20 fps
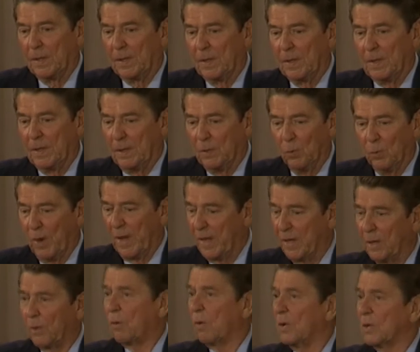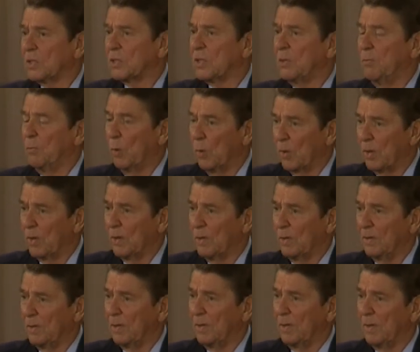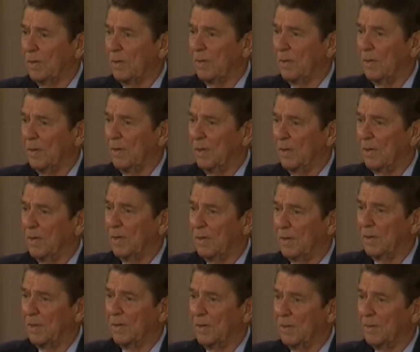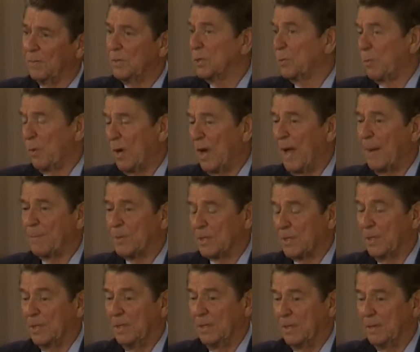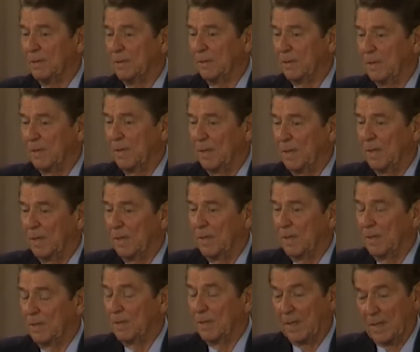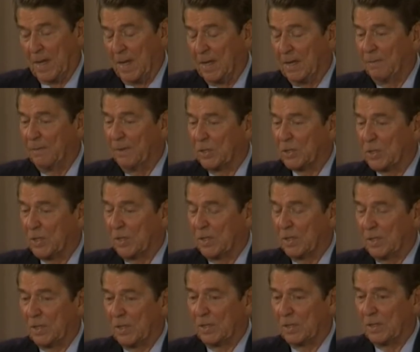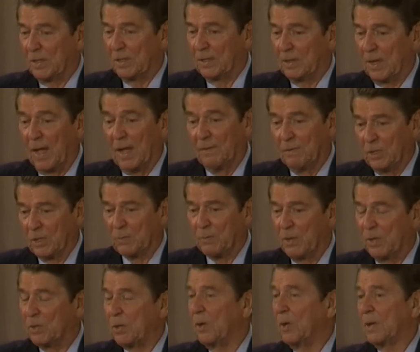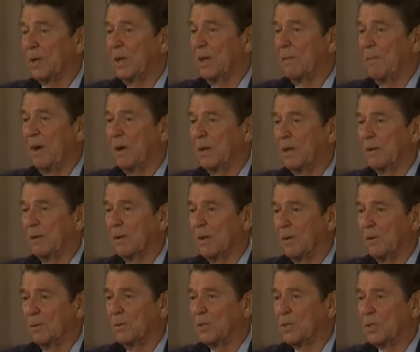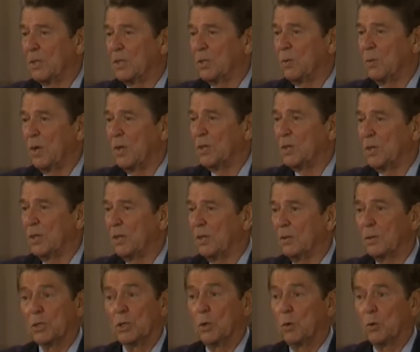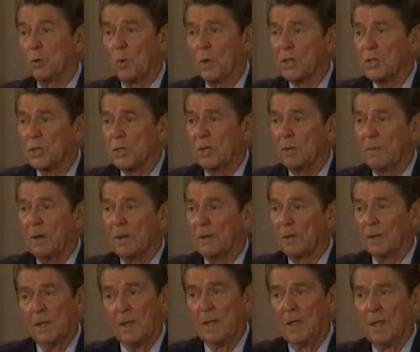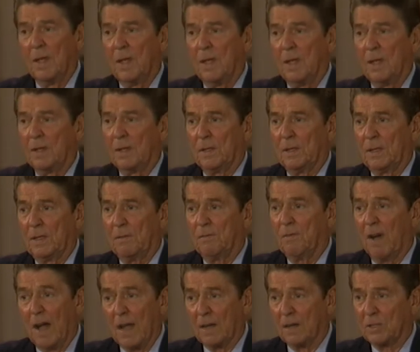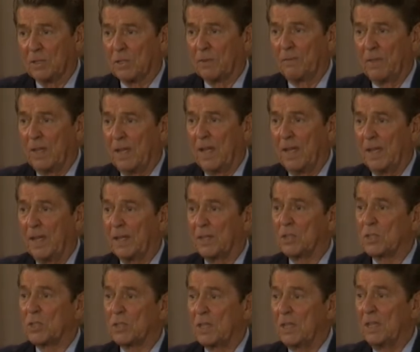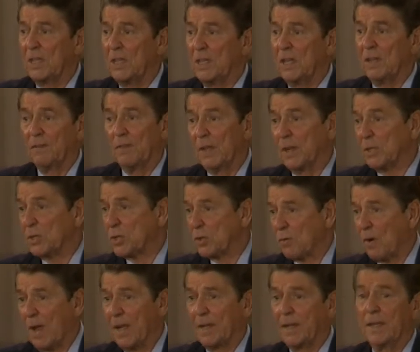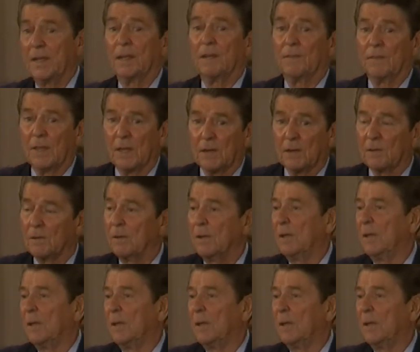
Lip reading: the raid across the border was perhaps the kind of incident that I've just been talking about here in our own situation. There is no question about the violence of the ANC and their striking and their